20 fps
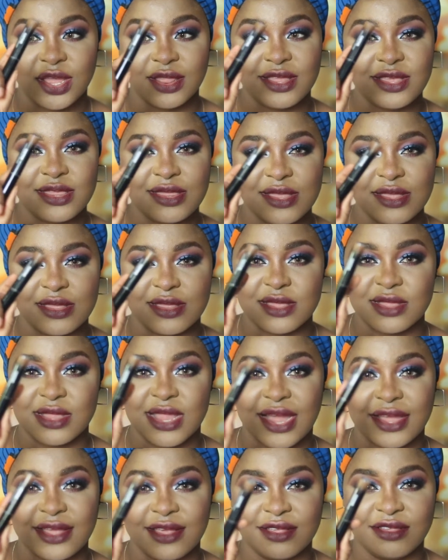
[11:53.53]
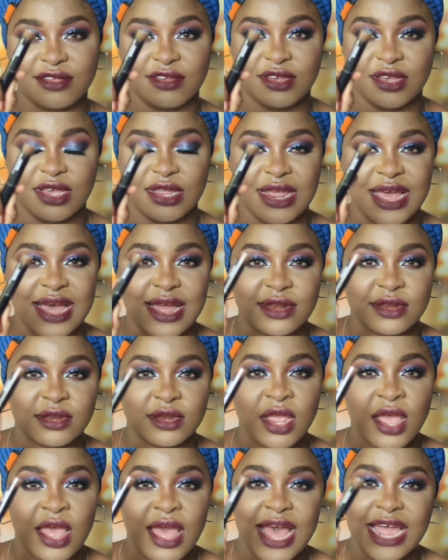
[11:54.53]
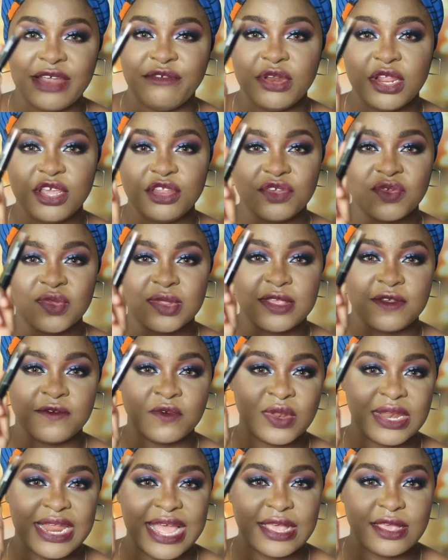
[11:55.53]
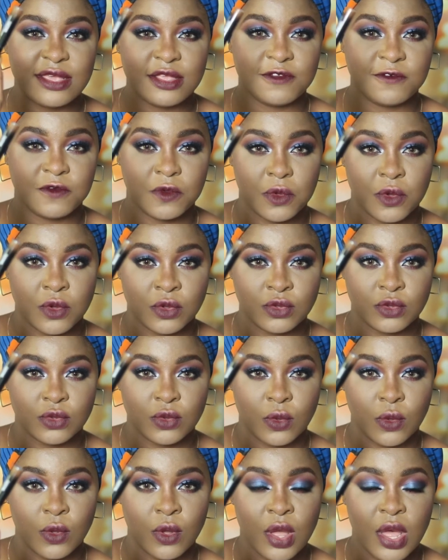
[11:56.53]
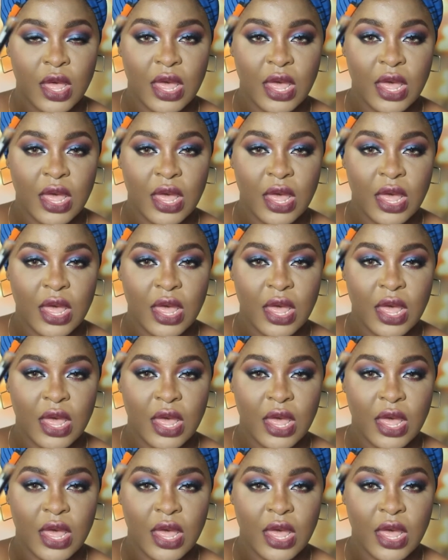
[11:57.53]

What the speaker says: This is the darkest shade, and I really don't even like it for contour.